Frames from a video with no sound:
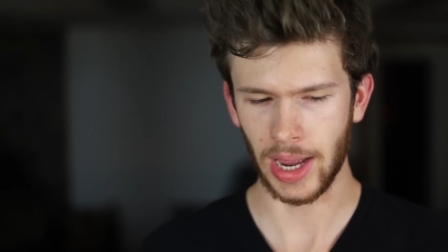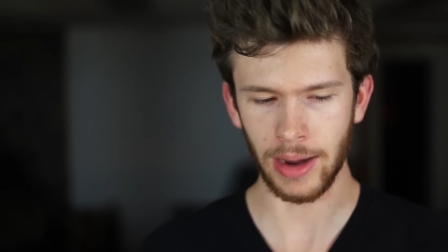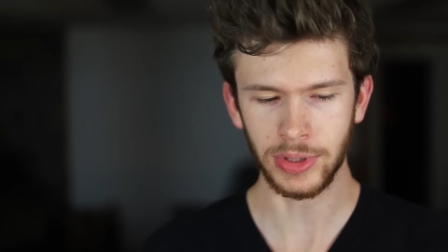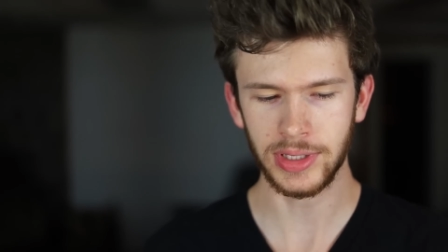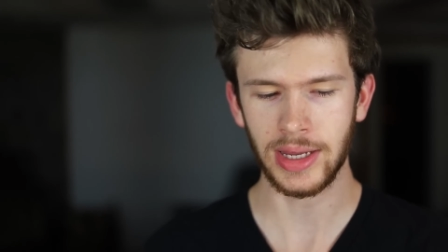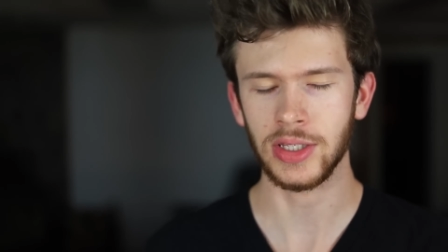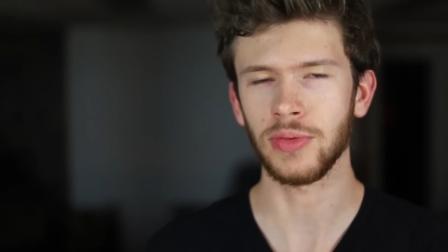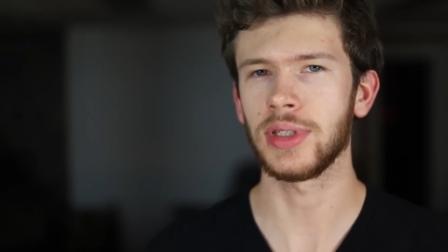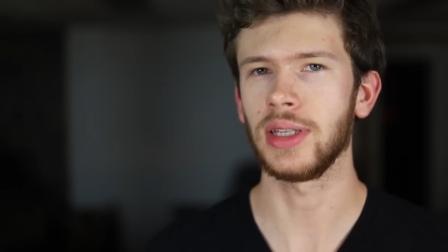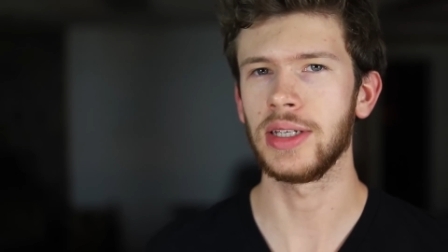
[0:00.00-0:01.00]
I would say
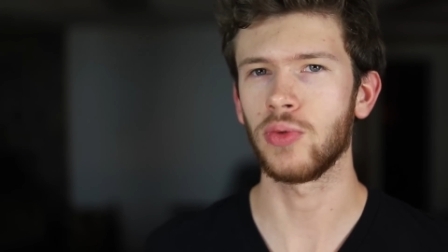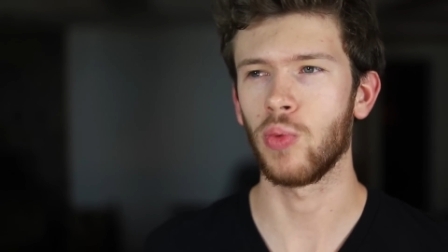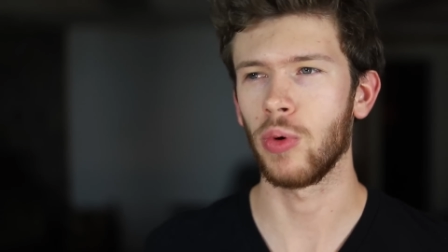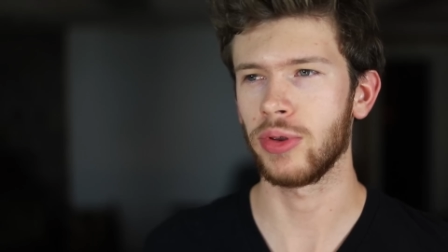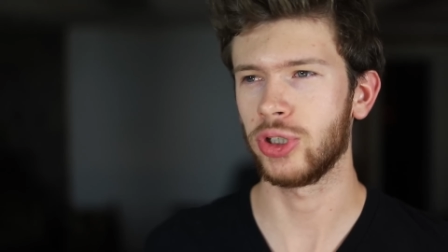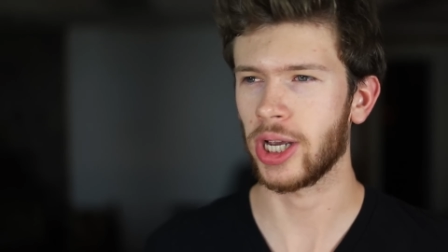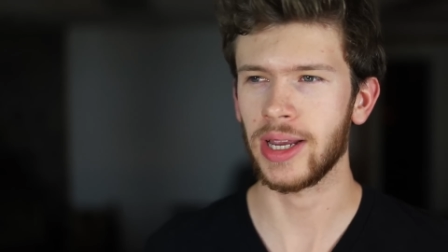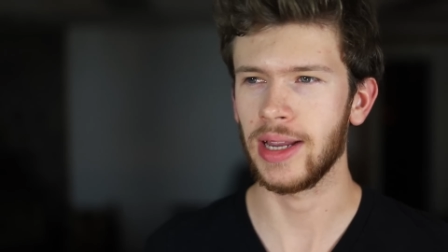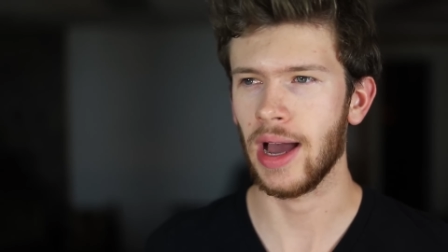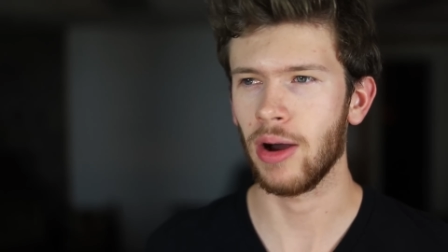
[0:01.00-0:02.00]
this one's at least worth
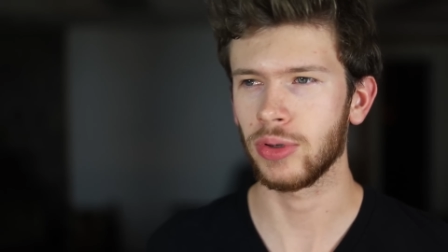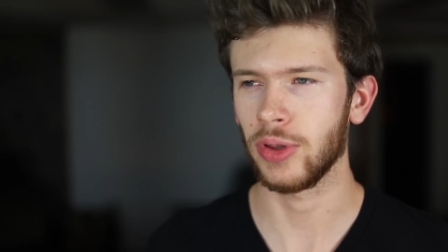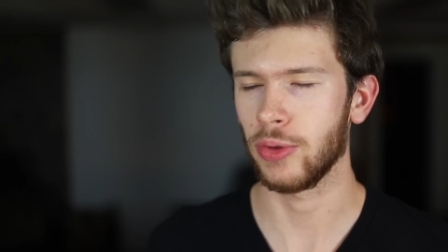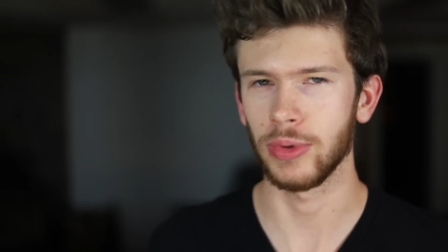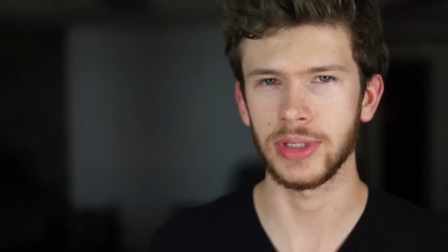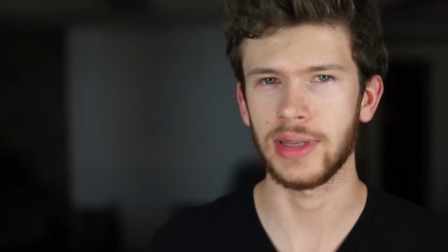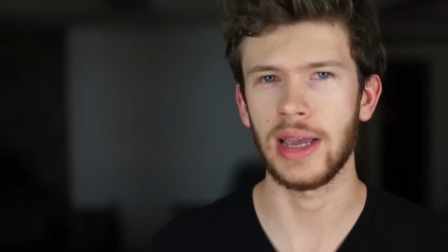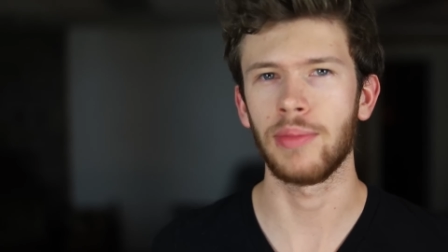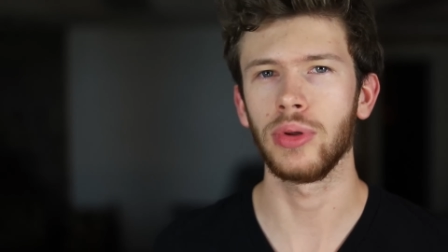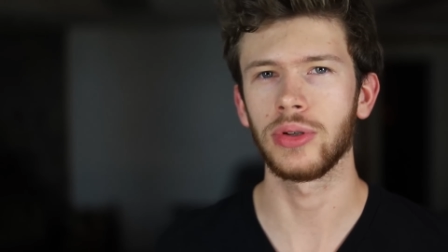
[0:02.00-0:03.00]
checking out through a
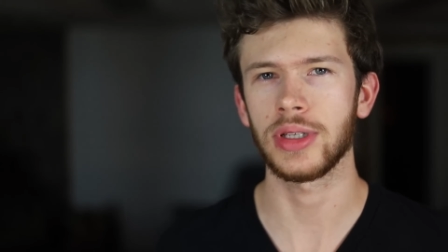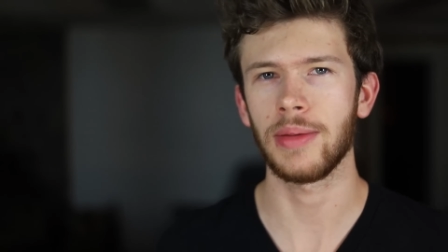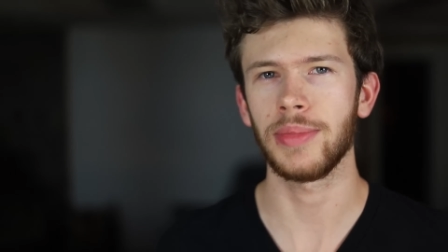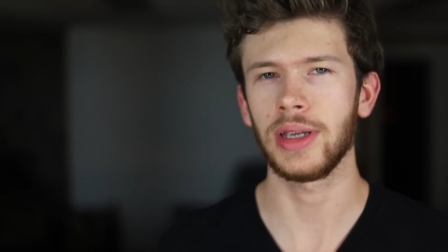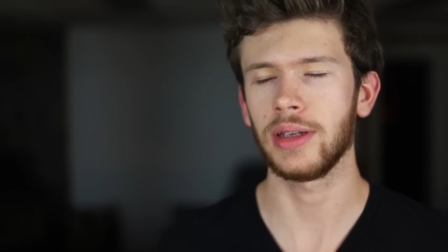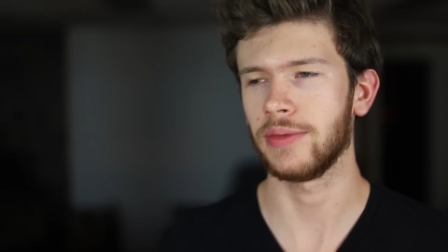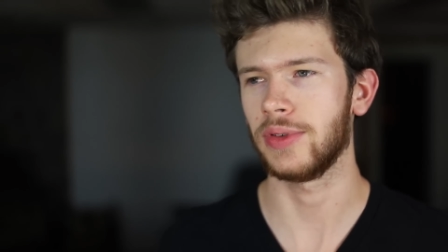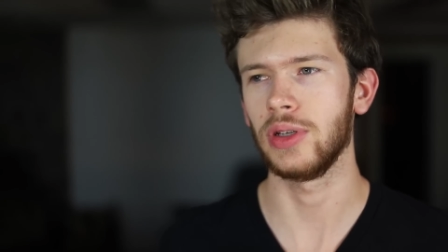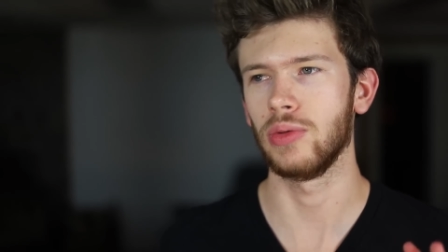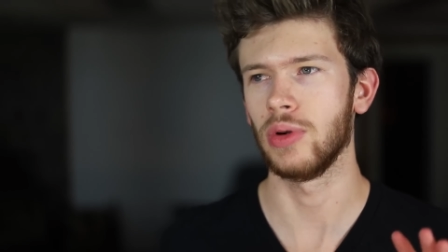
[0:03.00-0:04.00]
sample or something
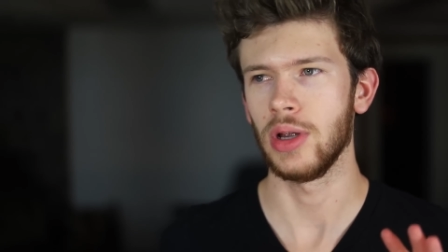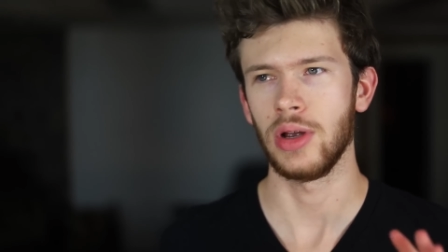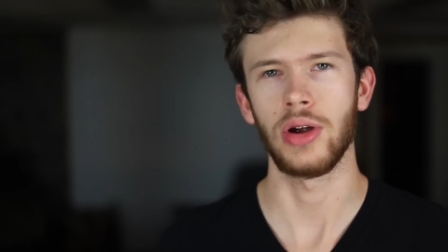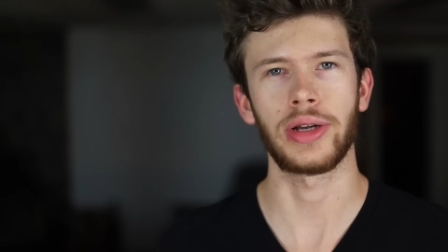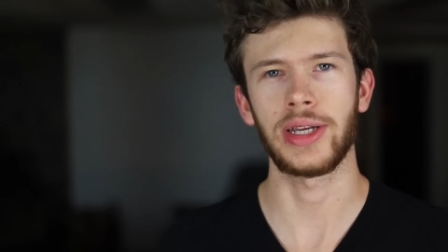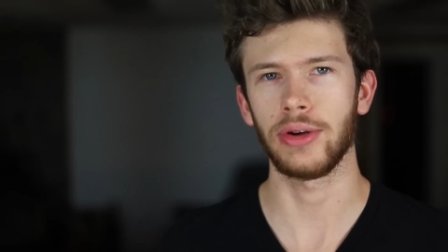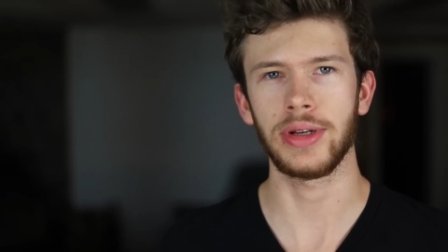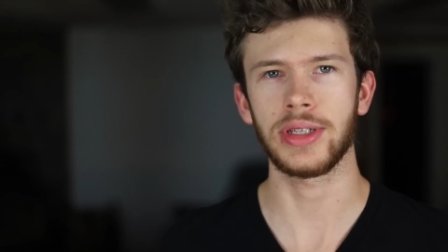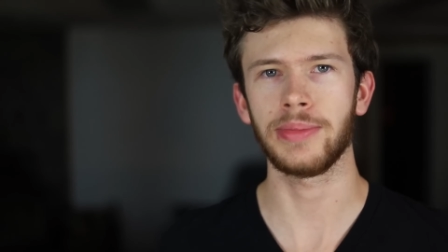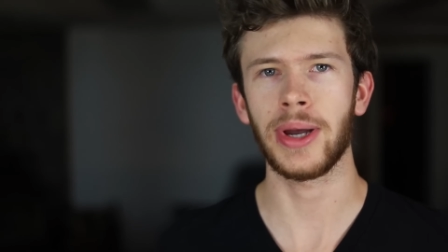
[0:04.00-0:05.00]
if you are
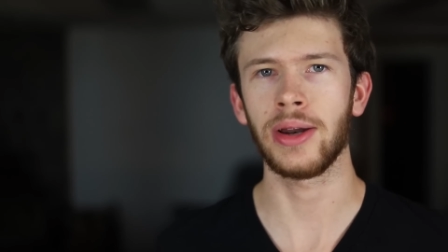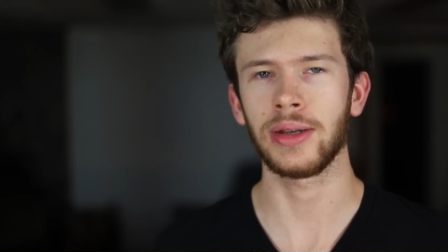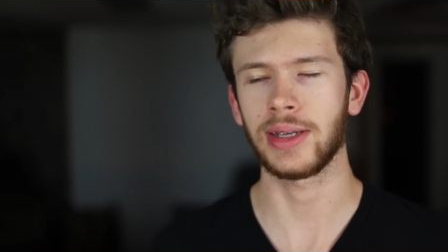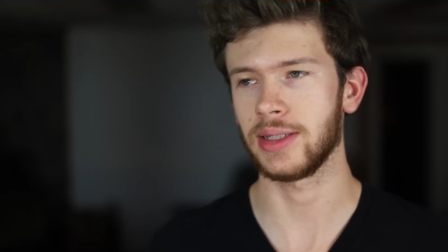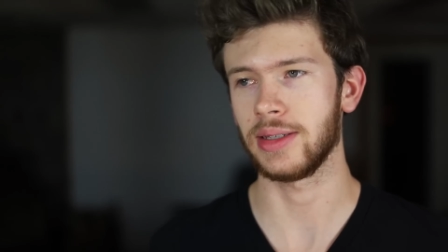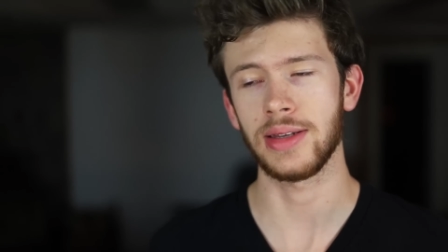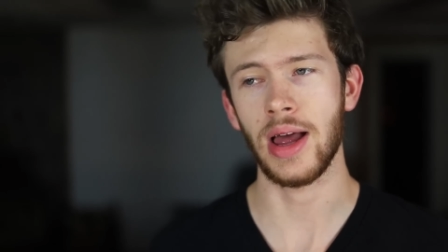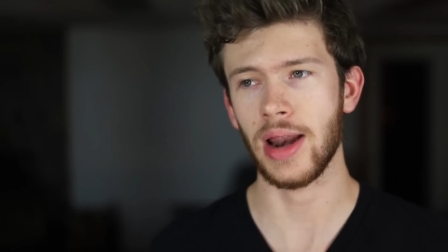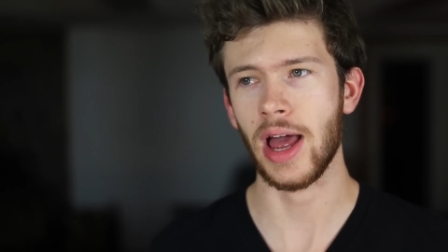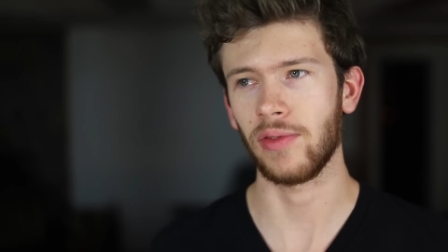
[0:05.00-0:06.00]
curious about it, because it's
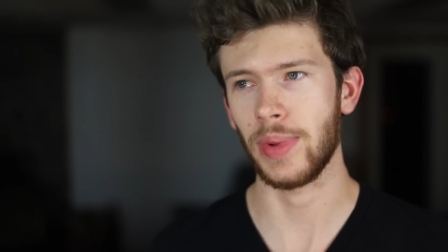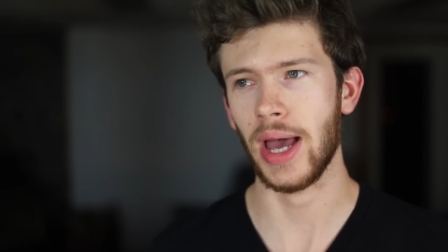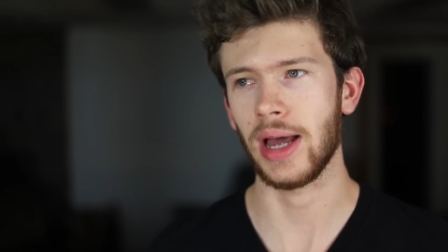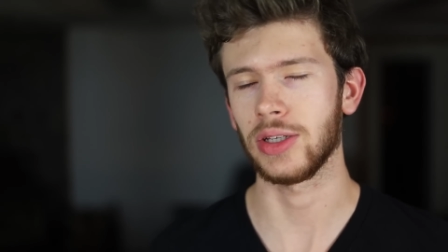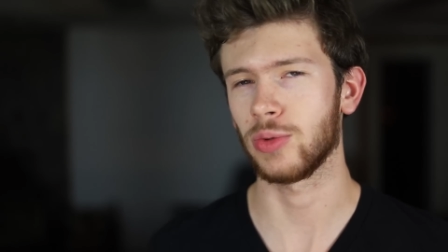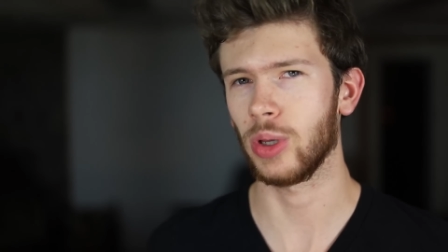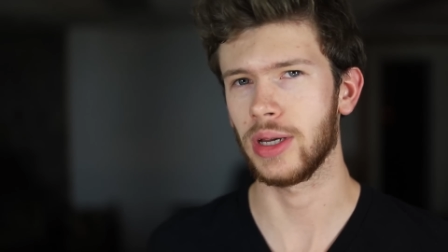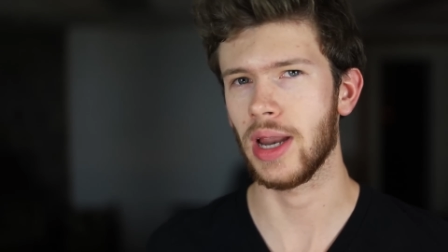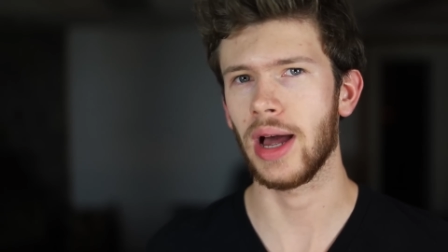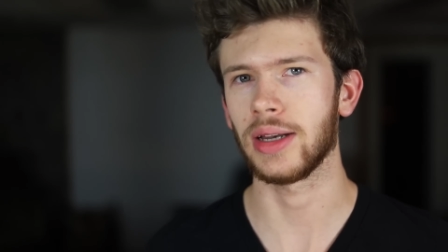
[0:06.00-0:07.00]
not half bad. It's
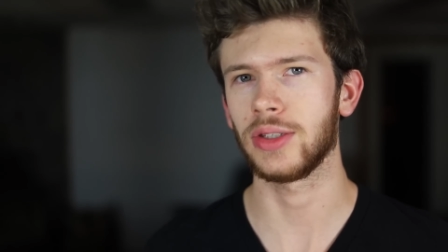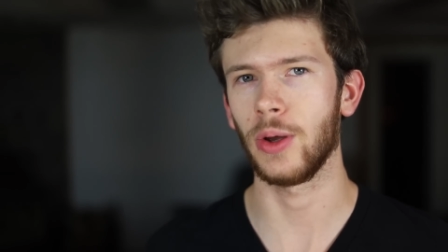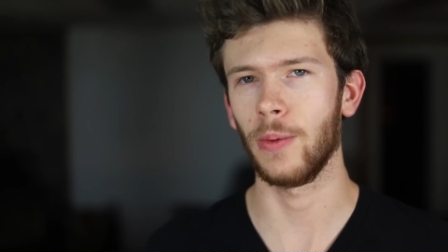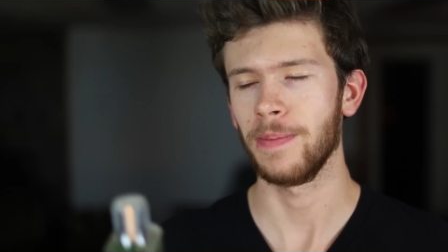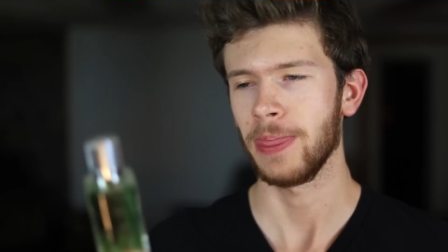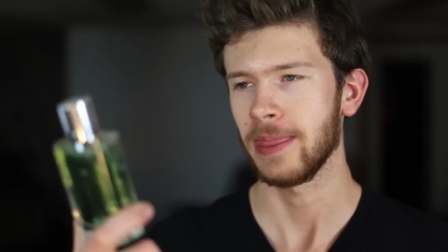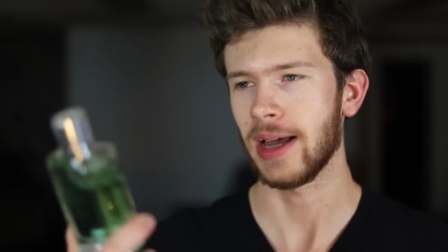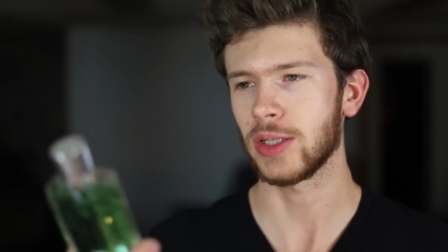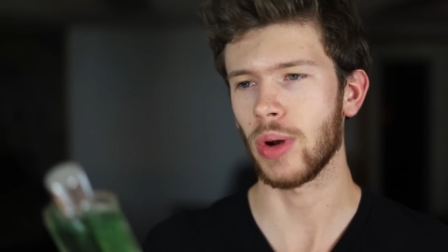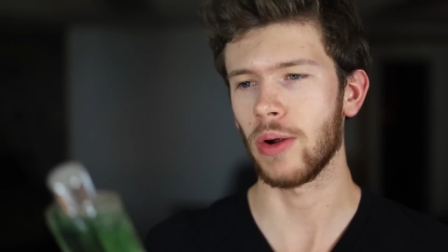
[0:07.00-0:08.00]
really not. So
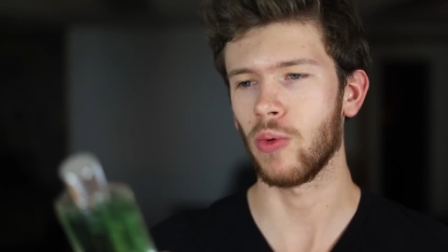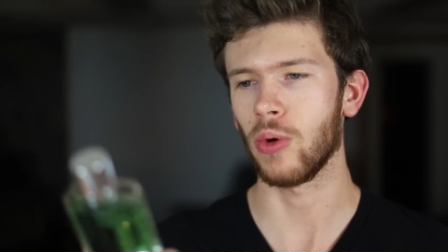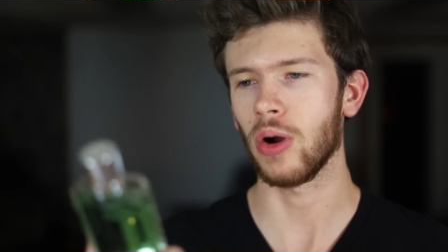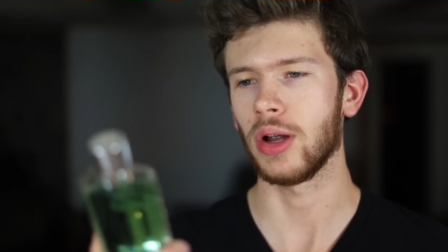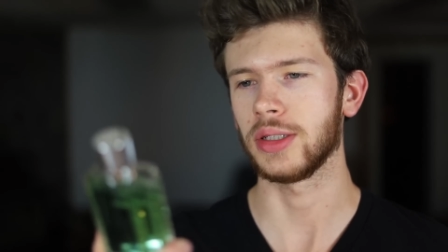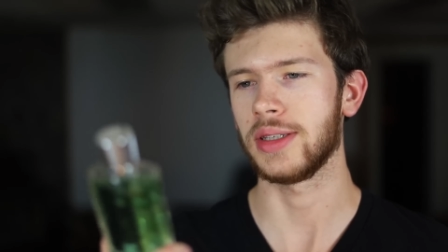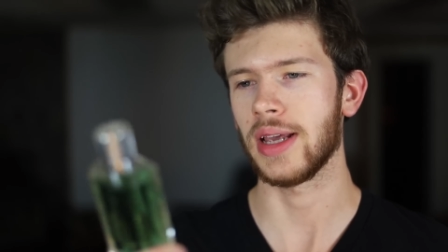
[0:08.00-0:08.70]
that's what I wore on